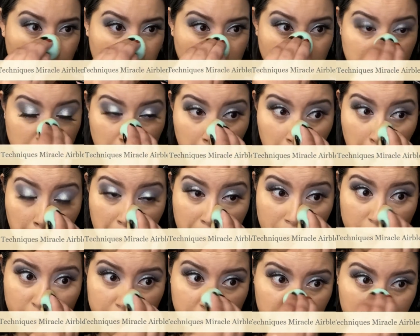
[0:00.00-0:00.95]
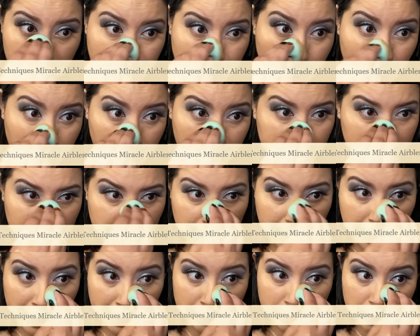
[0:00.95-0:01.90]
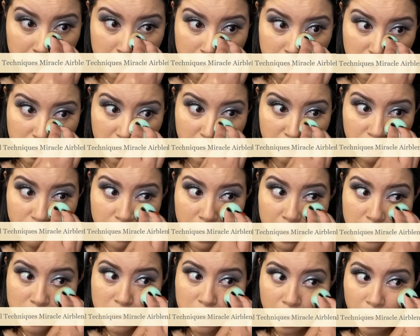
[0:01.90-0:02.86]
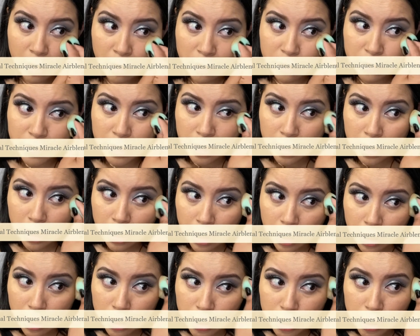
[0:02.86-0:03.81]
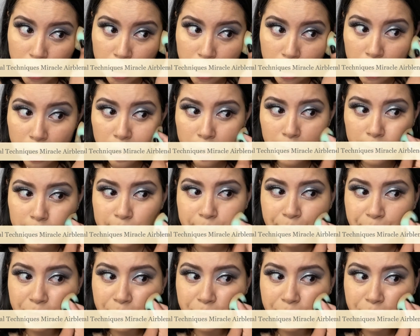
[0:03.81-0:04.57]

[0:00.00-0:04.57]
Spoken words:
So if you don't like the stiffness of the other